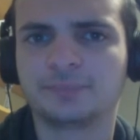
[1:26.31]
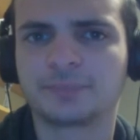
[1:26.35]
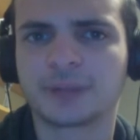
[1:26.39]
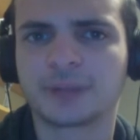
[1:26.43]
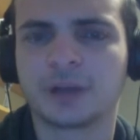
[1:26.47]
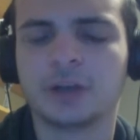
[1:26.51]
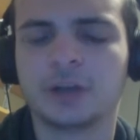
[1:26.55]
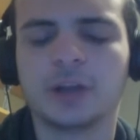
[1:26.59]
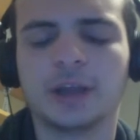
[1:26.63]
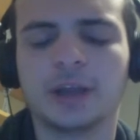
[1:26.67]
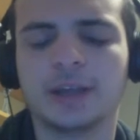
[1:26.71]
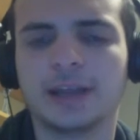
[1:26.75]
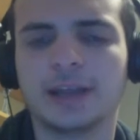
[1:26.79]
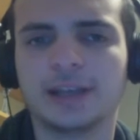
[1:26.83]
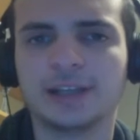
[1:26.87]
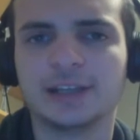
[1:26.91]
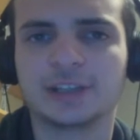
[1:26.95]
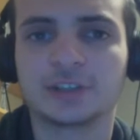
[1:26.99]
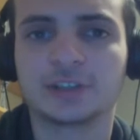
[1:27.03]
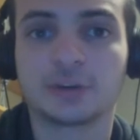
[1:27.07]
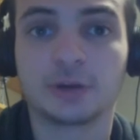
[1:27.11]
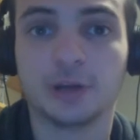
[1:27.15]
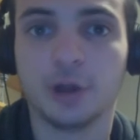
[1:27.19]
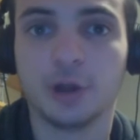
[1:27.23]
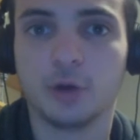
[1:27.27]
Or not Yeti,
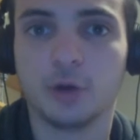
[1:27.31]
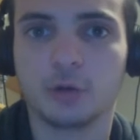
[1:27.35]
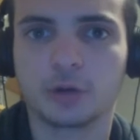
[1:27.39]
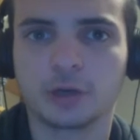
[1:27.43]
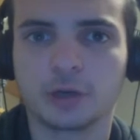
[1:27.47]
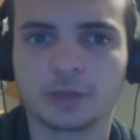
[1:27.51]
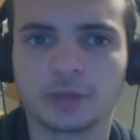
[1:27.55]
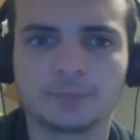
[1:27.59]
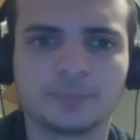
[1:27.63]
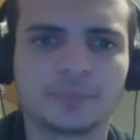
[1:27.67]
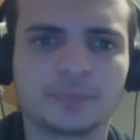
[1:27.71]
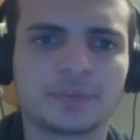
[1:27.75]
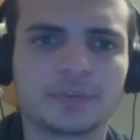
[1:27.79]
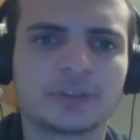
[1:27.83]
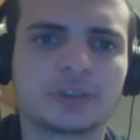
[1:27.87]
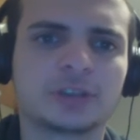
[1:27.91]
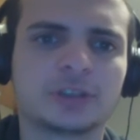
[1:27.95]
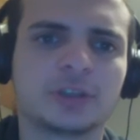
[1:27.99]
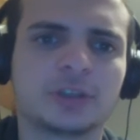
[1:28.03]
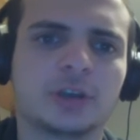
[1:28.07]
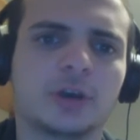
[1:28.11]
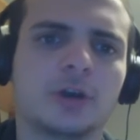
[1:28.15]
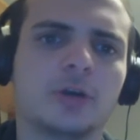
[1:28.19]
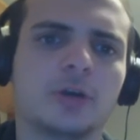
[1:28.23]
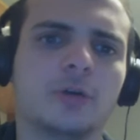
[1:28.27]
sorry, Ogre.
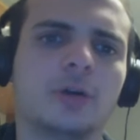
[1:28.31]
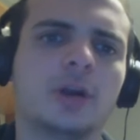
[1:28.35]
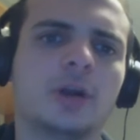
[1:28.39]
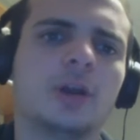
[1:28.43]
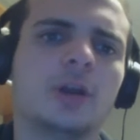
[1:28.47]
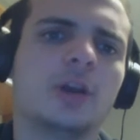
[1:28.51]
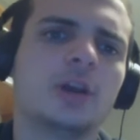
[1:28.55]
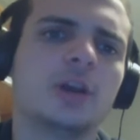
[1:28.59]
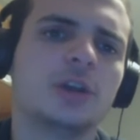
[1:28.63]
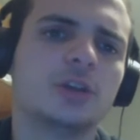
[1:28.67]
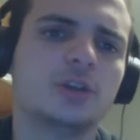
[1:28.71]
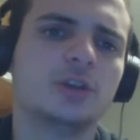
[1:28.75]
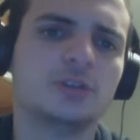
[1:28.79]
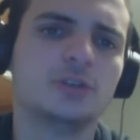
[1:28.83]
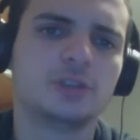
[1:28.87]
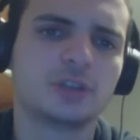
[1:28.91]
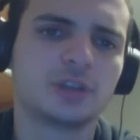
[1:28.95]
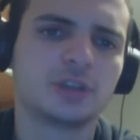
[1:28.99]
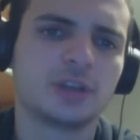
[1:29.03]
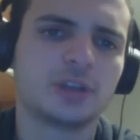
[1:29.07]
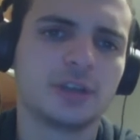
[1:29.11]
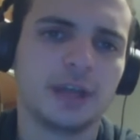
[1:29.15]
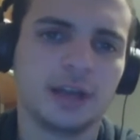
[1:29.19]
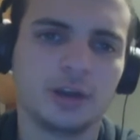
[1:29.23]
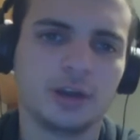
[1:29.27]
So
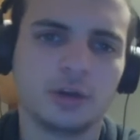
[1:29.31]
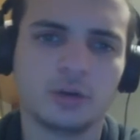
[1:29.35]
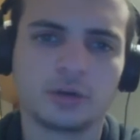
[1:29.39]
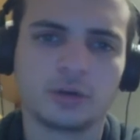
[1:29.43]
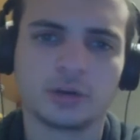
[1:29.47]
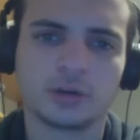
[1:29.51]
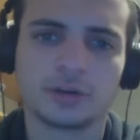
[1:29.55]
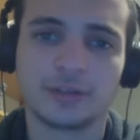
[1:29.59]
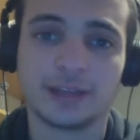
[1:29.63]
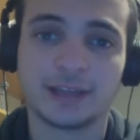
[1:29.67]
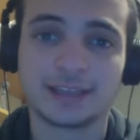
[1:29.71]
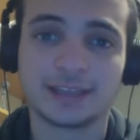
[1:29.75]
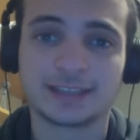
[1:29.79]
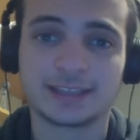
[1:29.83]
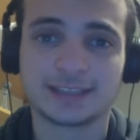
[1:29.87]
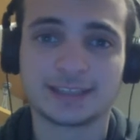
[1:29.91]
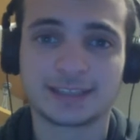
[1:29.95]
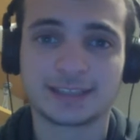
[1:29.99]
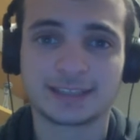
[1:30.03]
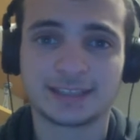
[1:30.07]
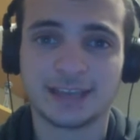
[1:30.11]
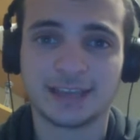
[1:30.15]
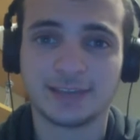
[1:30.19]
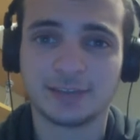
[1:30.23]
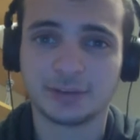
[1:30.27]
usually that Ogre, that
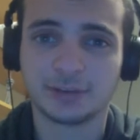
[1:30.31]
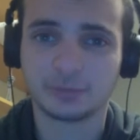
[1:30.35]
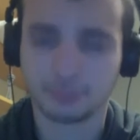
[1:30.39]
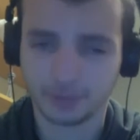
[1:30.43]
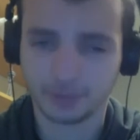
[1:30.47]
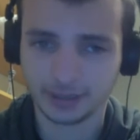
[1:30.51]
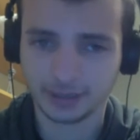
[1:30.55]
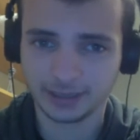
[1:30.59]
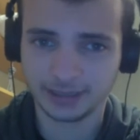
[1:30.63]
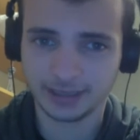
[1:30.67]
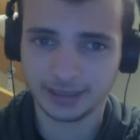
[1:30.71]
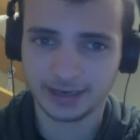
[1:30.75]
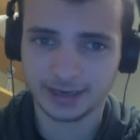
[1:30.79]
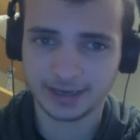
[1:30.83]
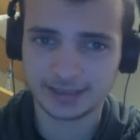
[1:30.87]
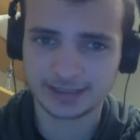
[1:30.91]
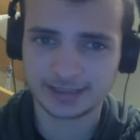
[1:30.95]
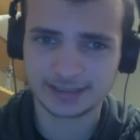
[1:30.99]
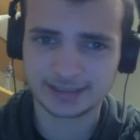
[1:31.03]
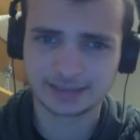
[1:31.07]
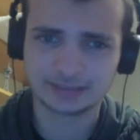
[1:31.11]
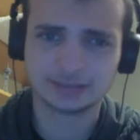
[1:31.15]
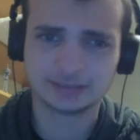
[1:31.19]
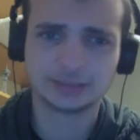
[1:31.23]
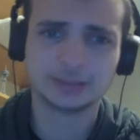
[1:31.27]
6/7, really nice.